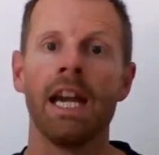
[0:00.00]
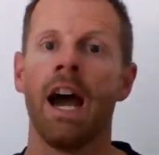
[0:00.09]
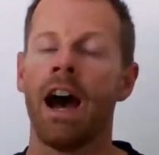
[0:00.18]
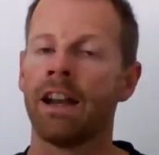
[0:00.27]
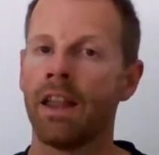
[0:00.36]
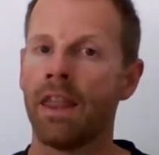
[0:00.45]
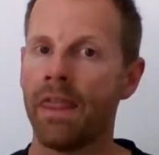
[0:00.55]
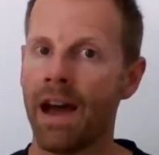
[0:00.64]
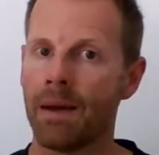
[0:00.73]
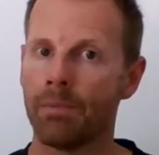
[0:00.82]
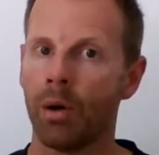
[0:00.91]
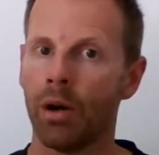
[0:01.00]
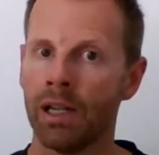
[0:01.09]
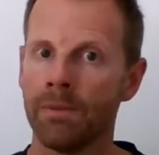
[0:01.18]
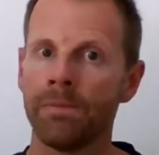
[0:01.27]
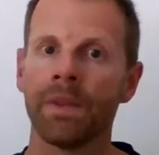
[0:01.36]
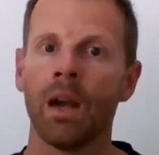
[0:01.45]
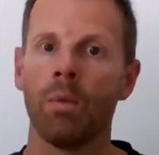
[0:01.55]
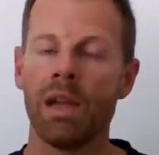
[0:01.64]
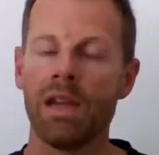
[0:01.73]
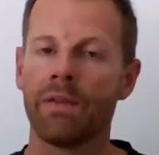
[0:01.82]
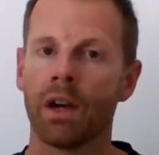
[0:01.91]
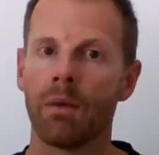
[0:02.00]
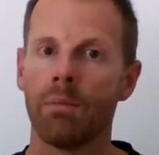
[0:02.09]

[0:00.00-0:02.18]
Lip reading: And at that point, we've got a